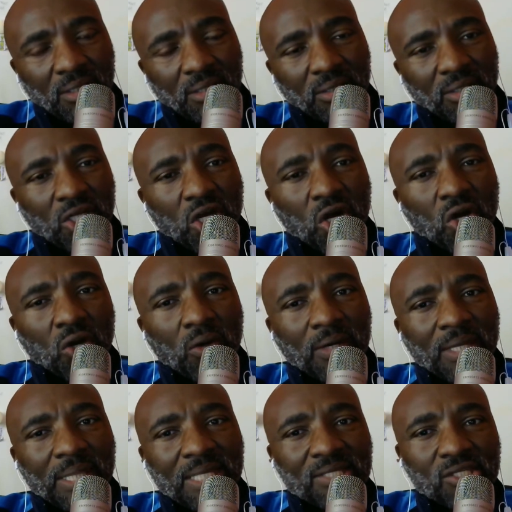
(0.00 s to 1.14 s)

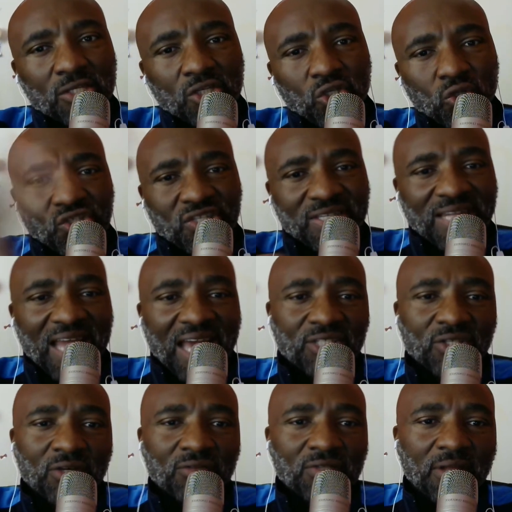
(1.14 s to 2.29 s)
in this huge slice
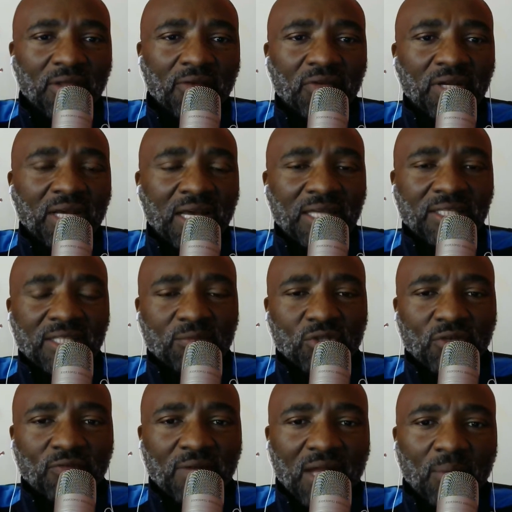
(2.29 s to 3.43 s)
of South Africa in terms
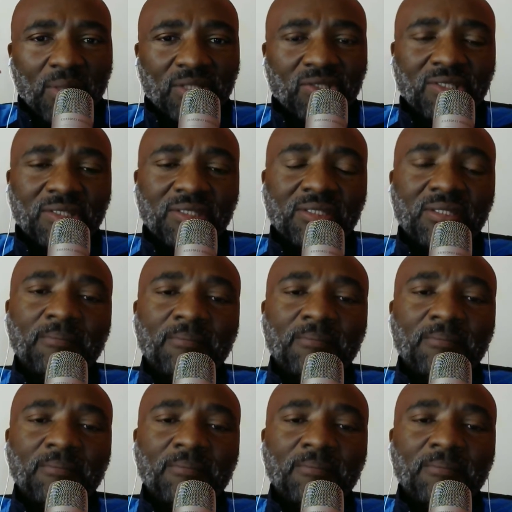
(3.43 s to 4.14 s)
of languages